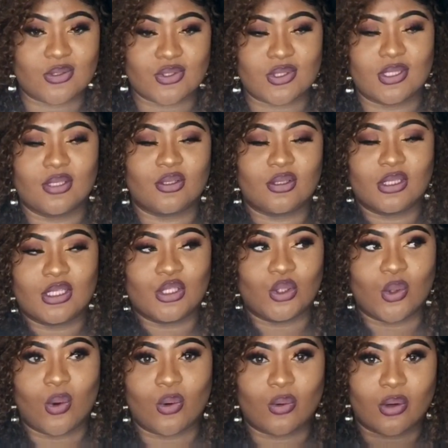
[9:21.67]
There's literally
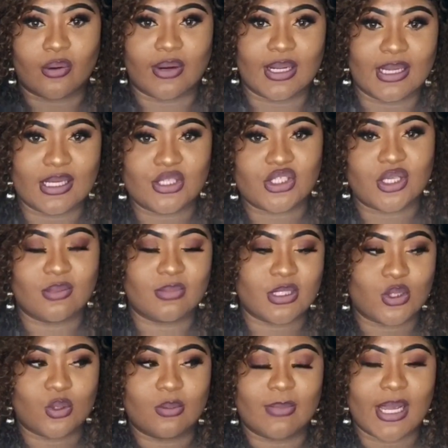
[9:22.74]
no correlation between